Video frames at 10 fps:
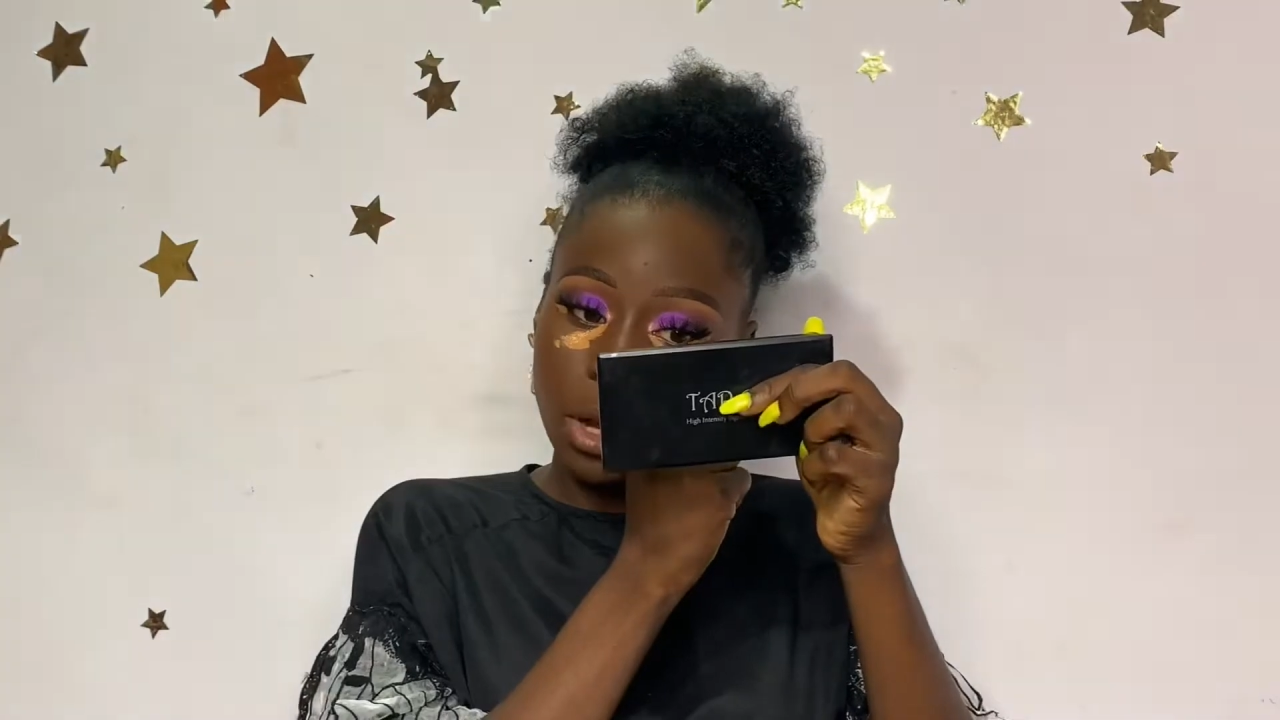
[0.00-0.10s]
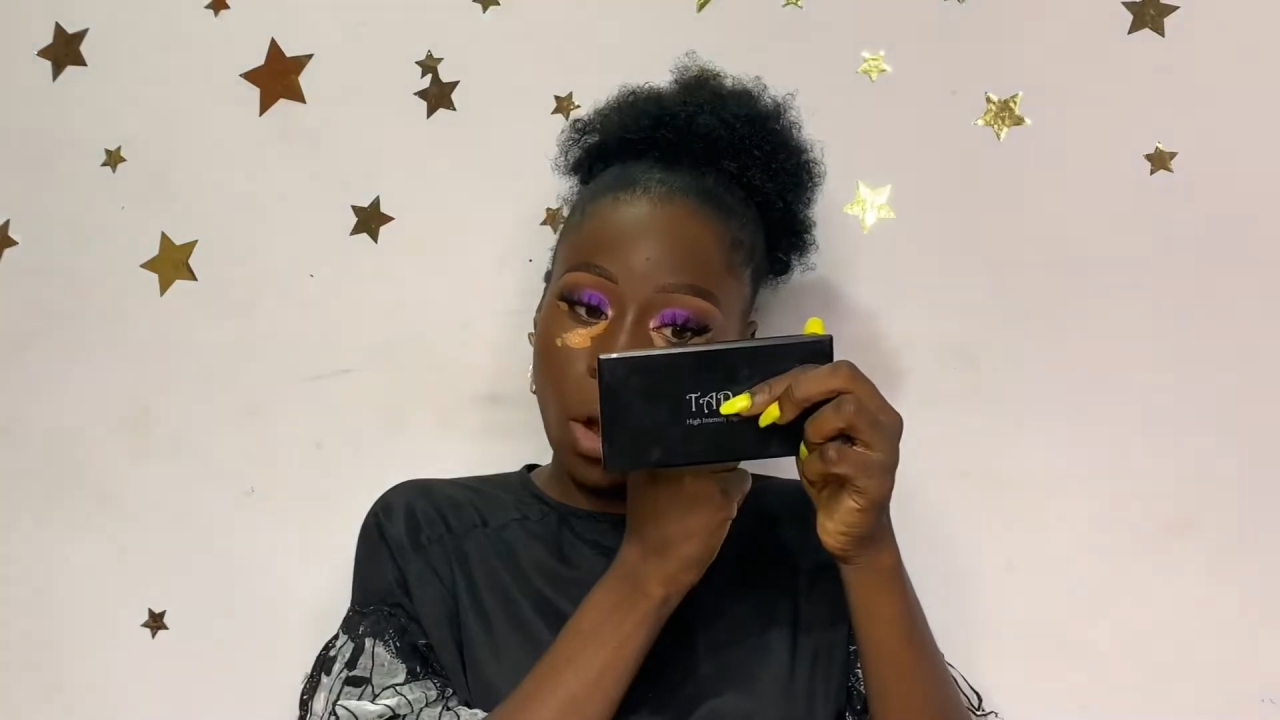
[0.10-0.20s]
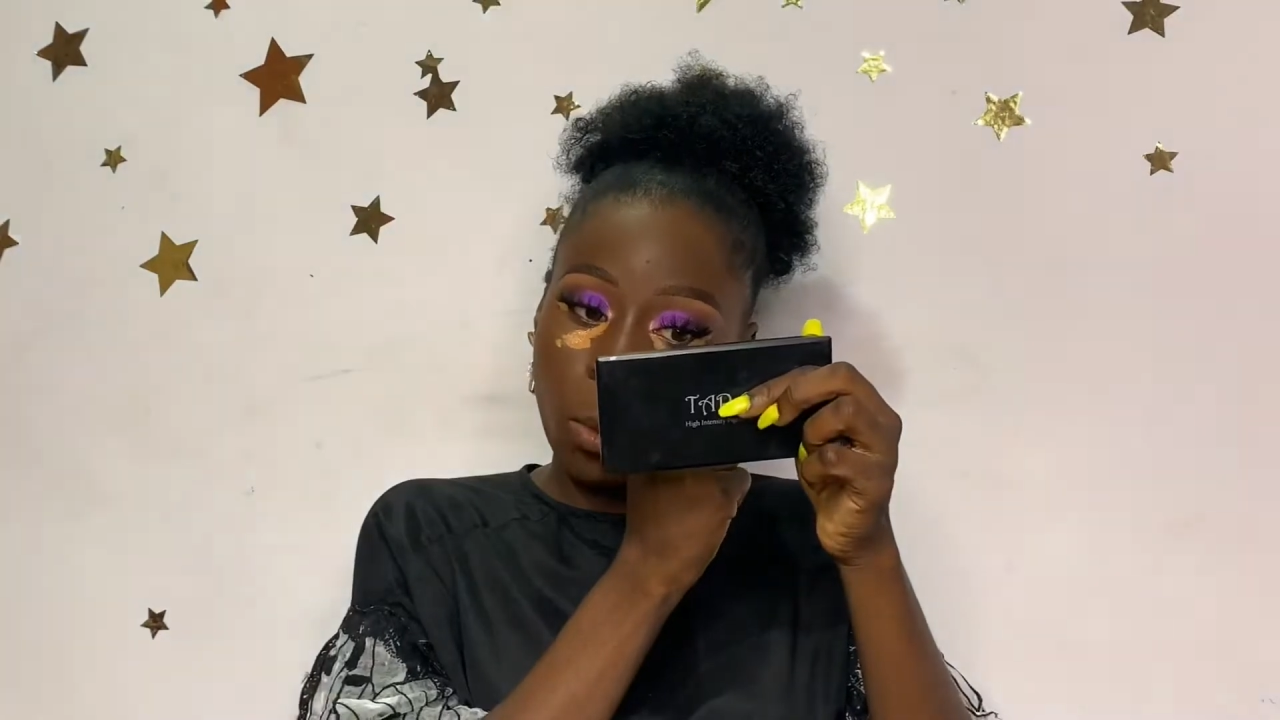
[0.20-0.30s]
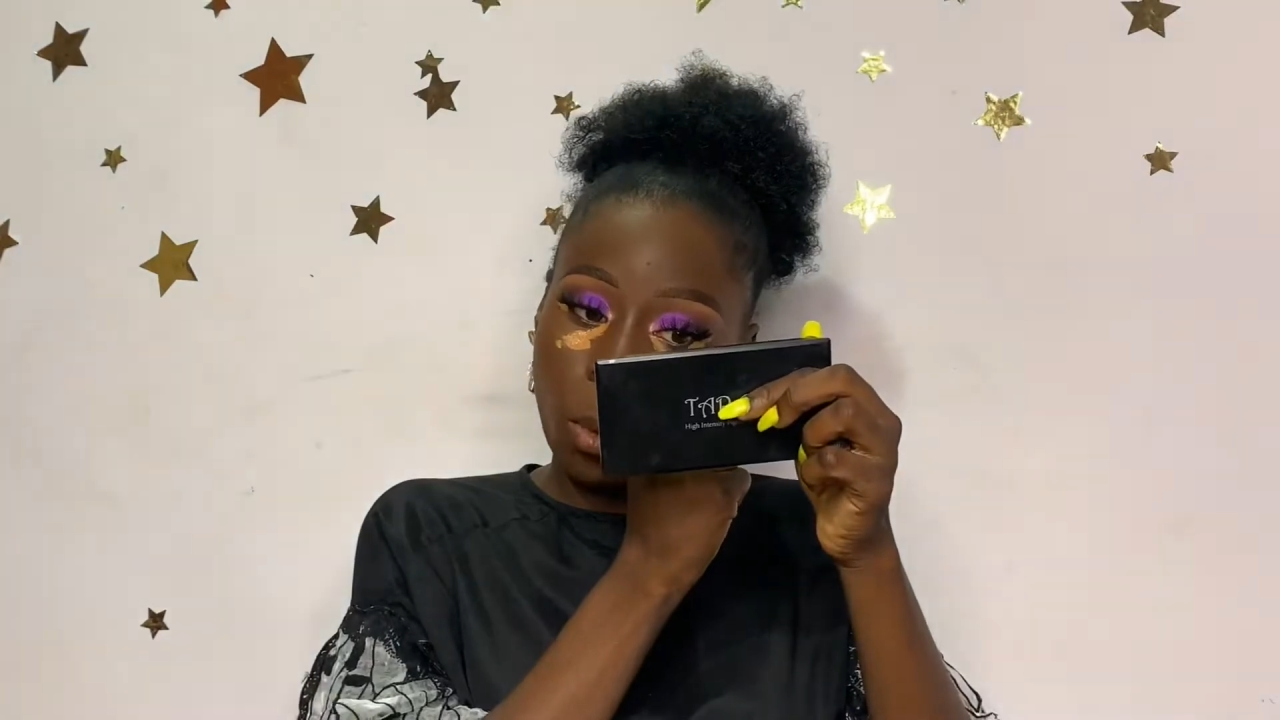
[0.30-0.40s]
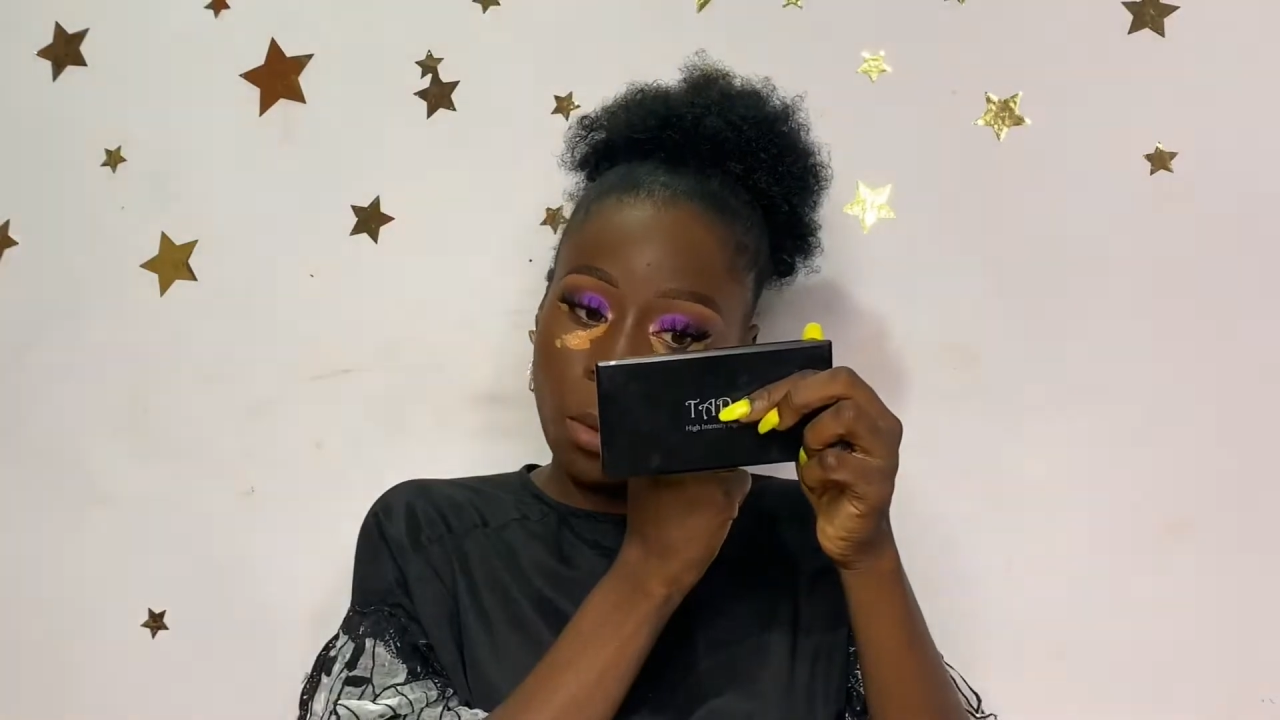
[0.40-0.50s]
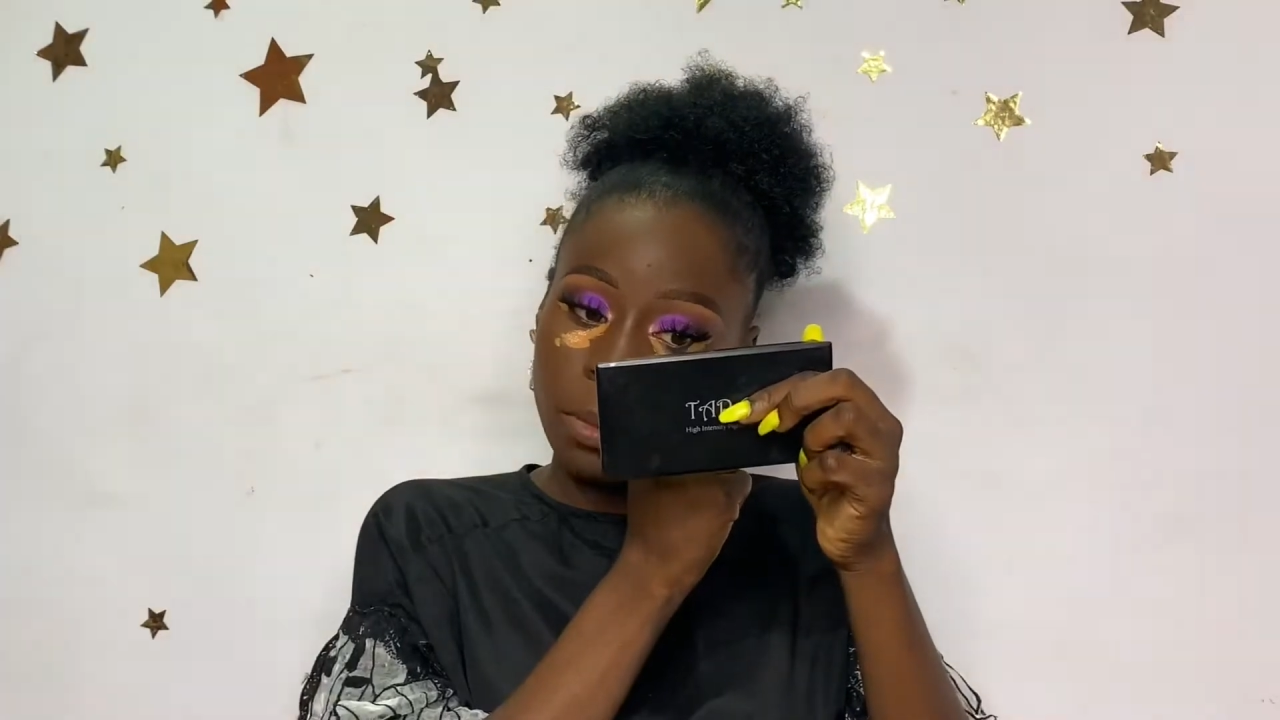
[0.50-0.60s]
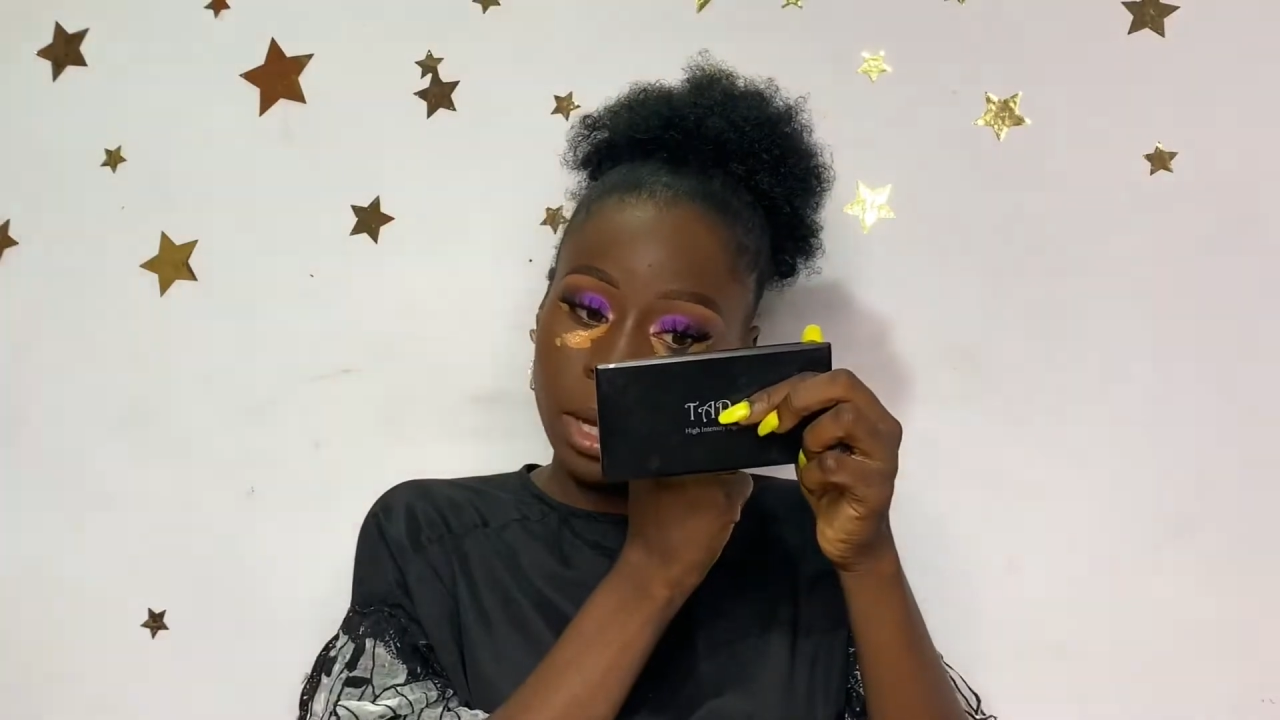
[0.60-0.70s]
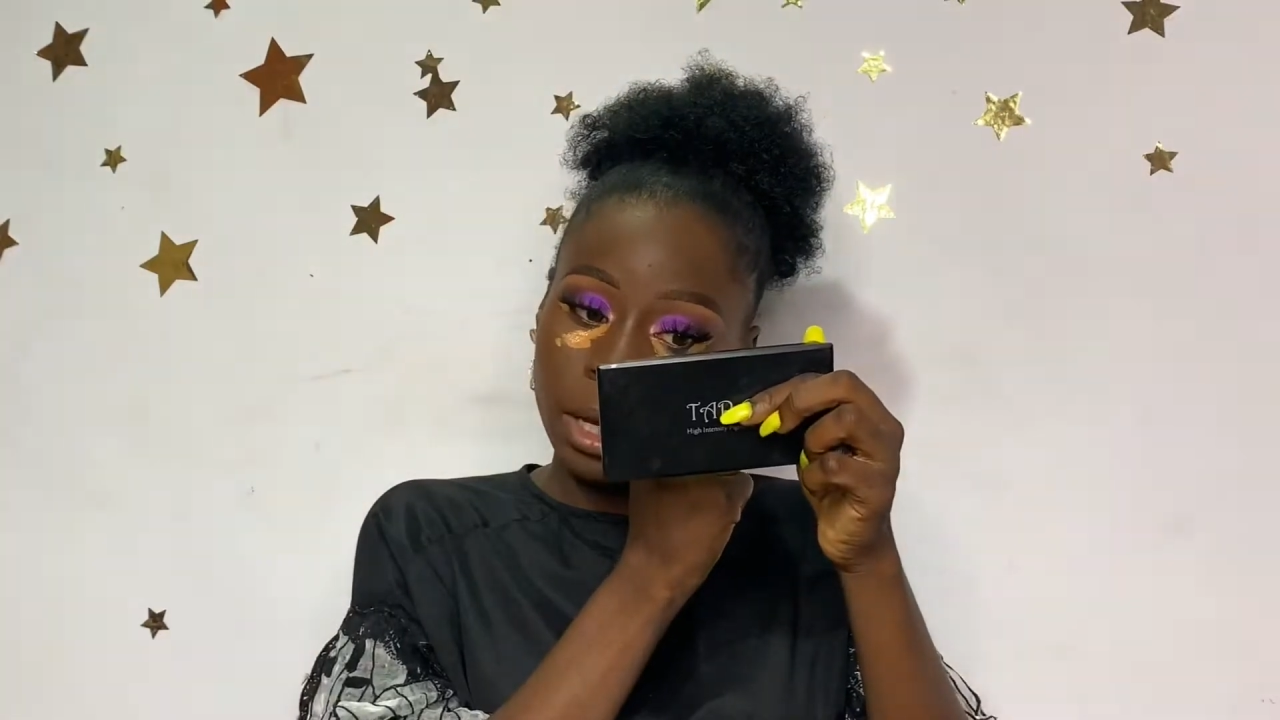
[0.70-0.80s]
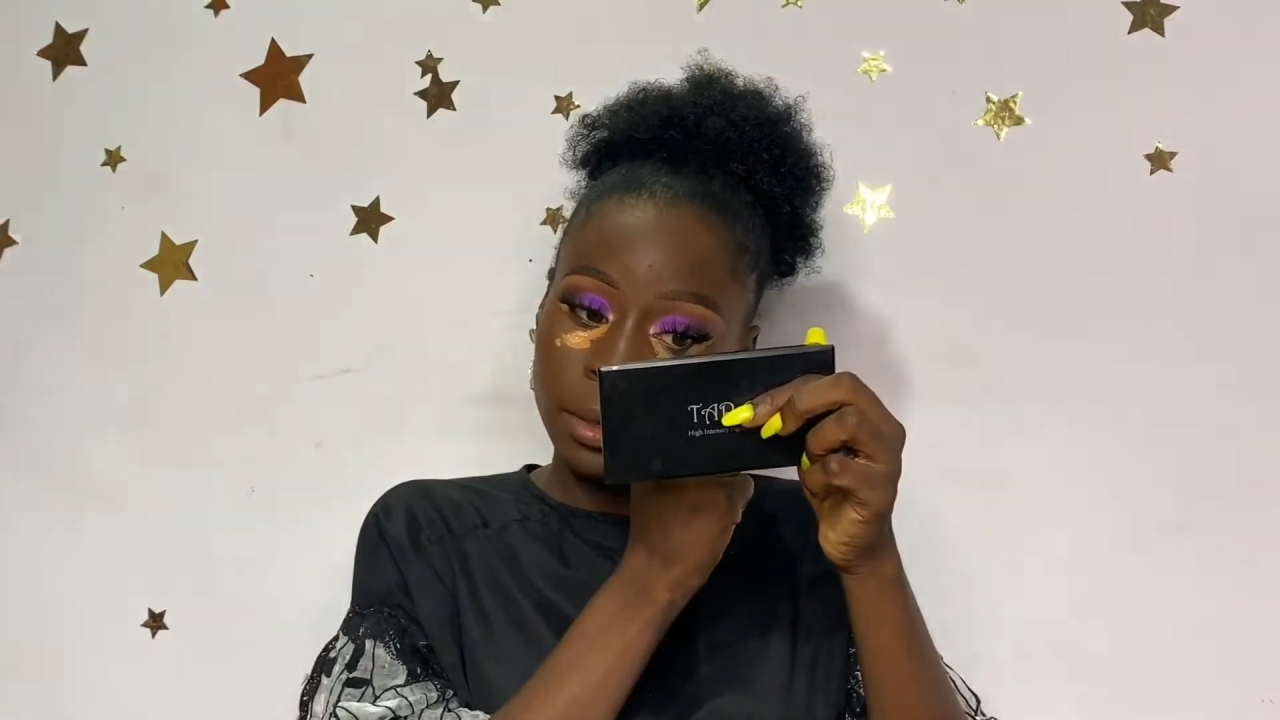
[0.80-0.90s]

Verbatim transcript: upcoming